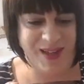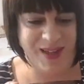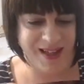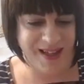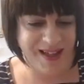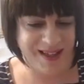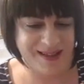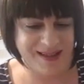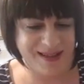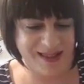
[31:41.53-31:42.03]

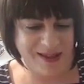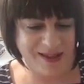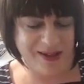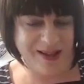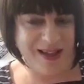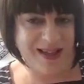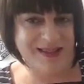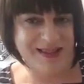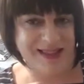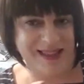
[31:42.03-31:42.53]

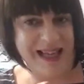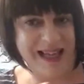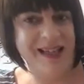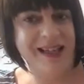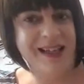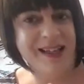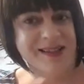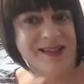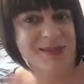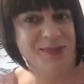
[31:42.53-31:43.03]
It's an
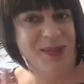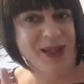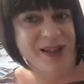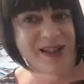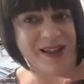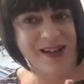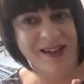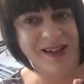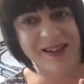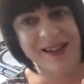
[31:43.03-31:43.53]
Anchor
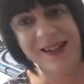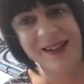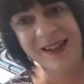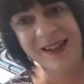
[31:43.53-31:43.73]
speaker,